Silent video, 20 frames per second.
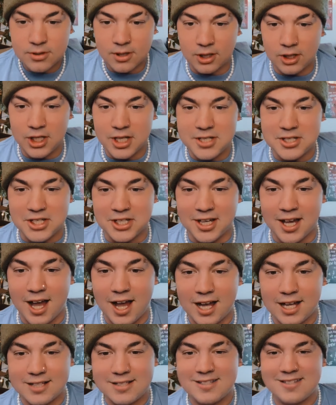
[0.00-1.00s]
Glizzy
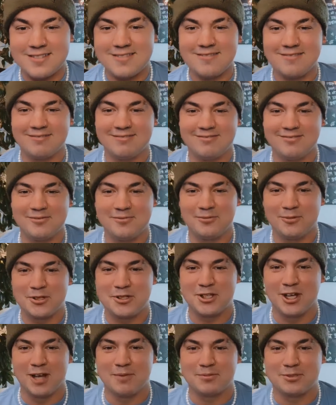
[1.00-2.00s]
gods.
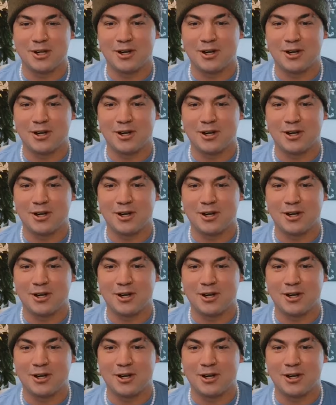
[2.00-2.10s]
What's up,